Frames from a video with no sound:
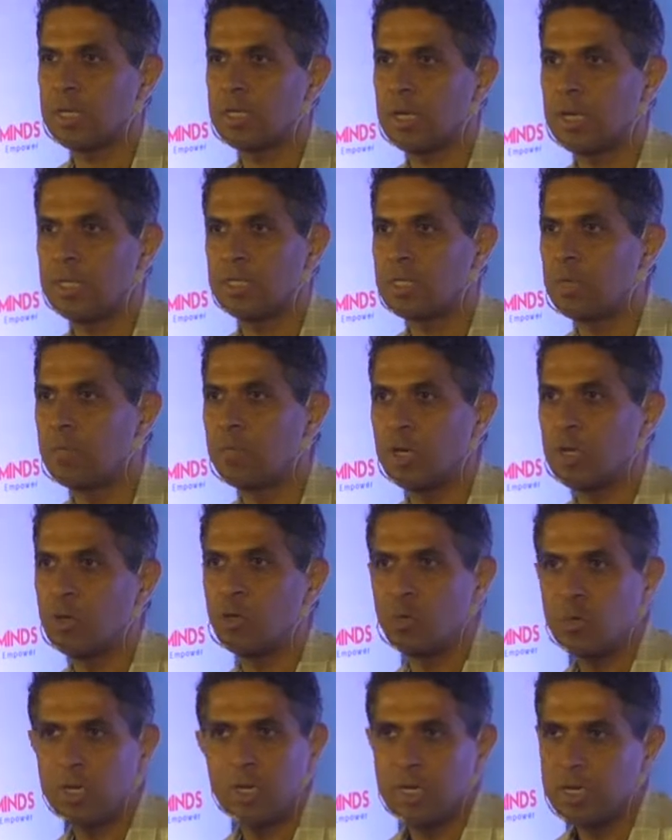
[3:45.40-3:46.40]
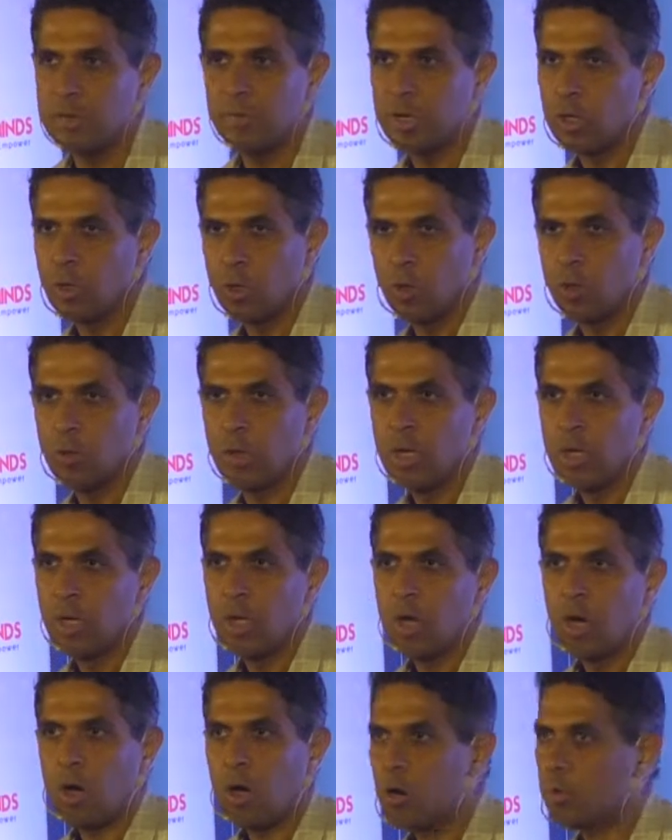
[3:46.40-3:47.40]
actually, and somebody who didn't even
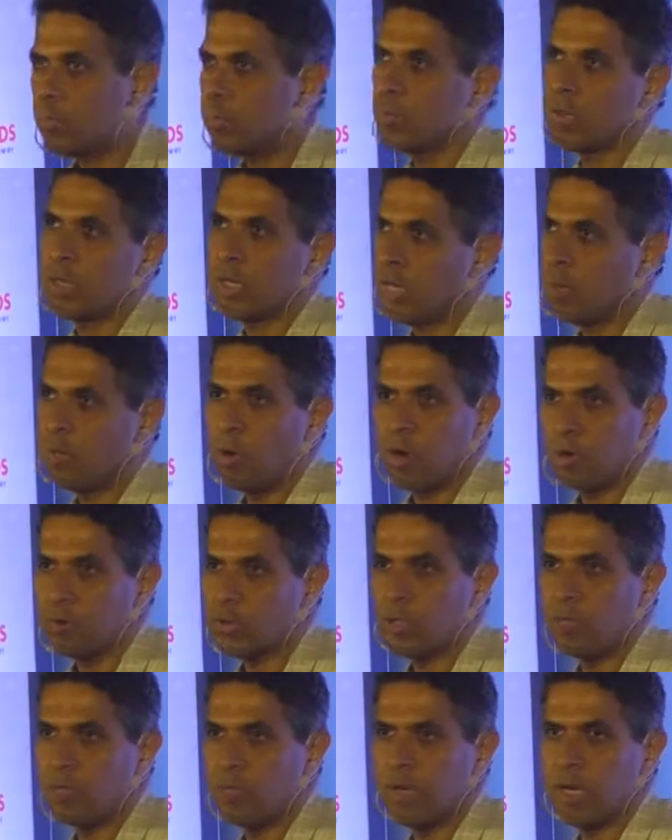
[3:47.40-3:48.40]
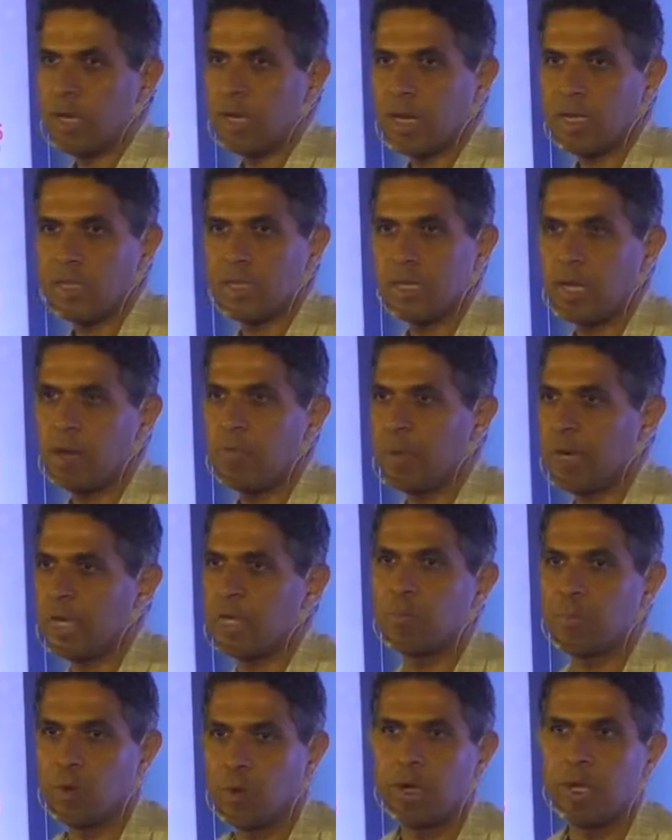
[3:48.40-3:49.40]
know or came out of somewhere, actually, and
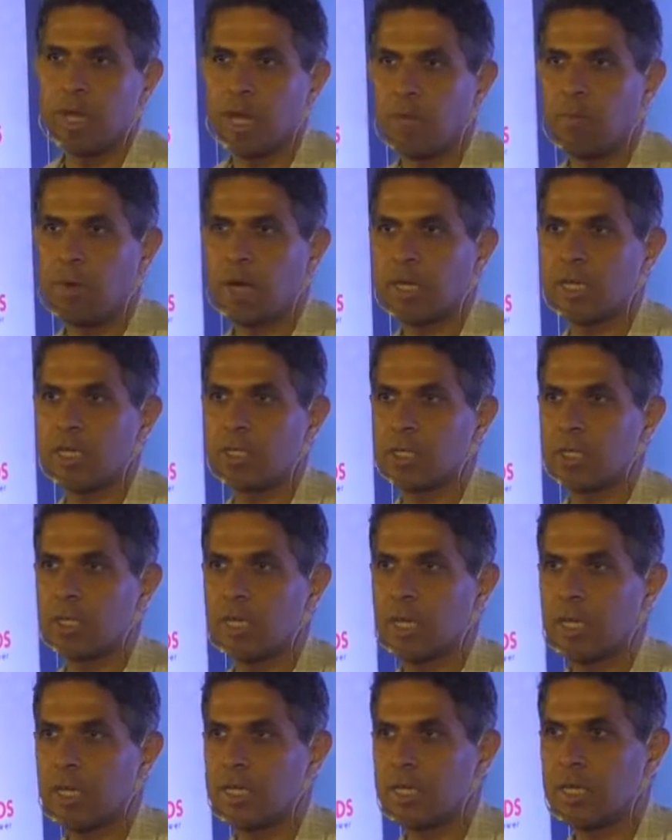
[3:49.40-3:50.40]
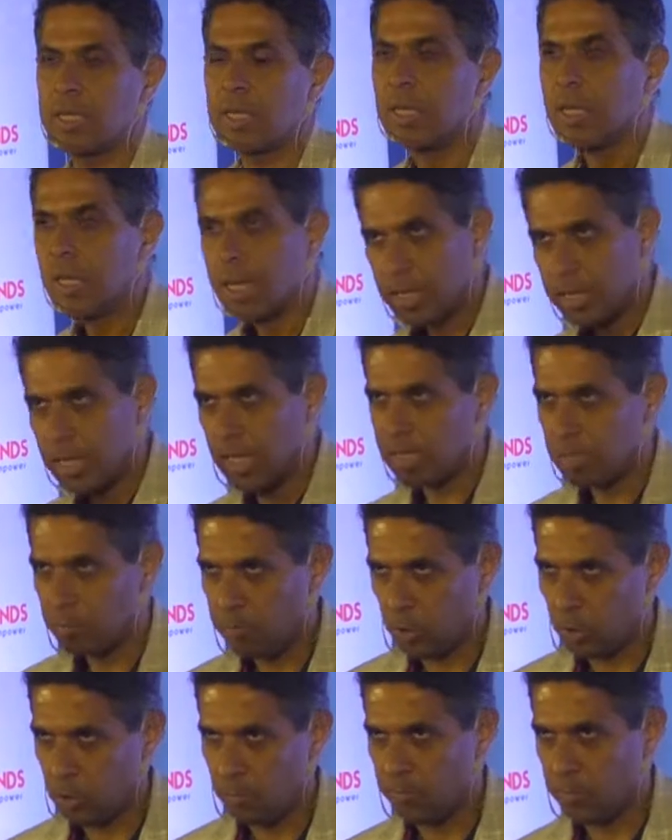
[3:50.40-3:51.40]
picked up your entire market share, actually. And that's
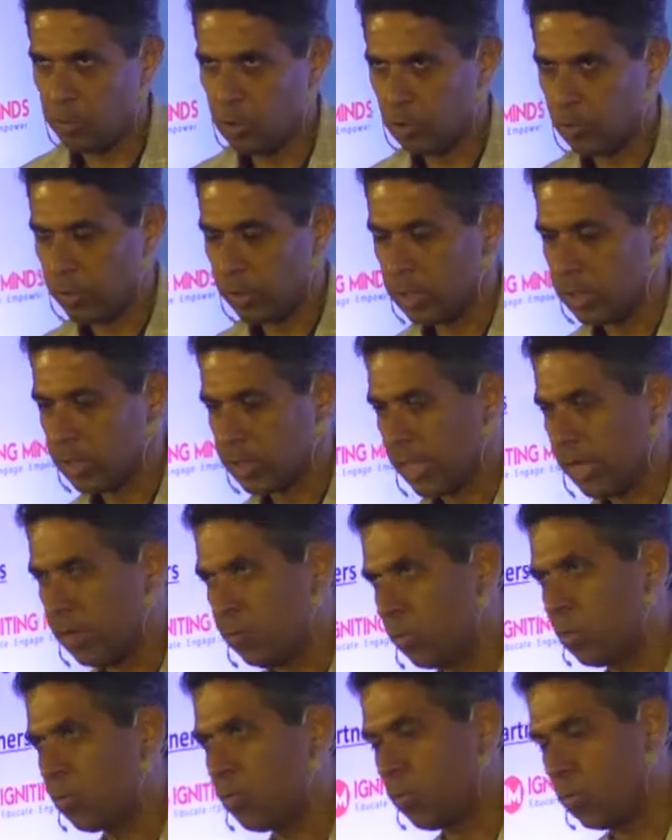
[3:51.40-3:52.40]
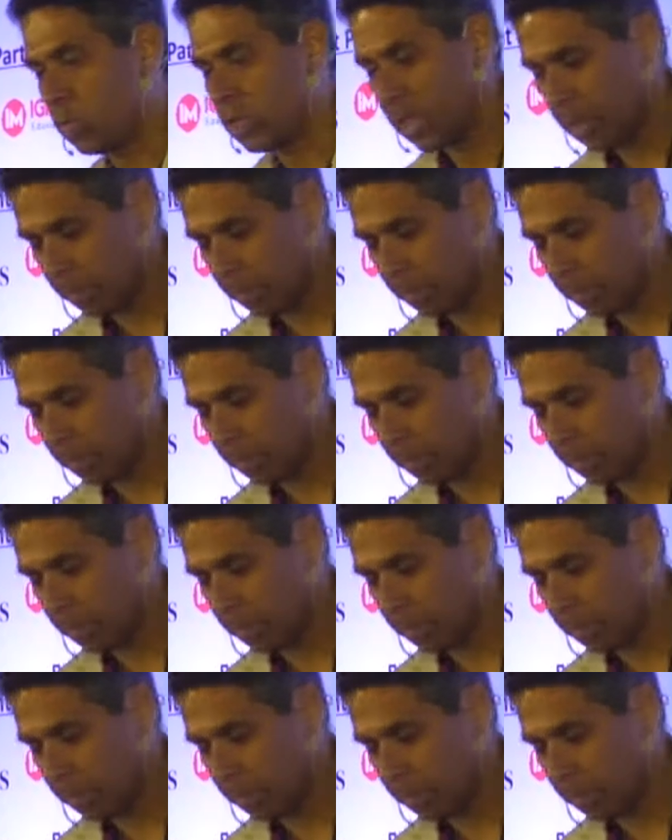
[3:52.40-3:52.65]
important for you to understand what's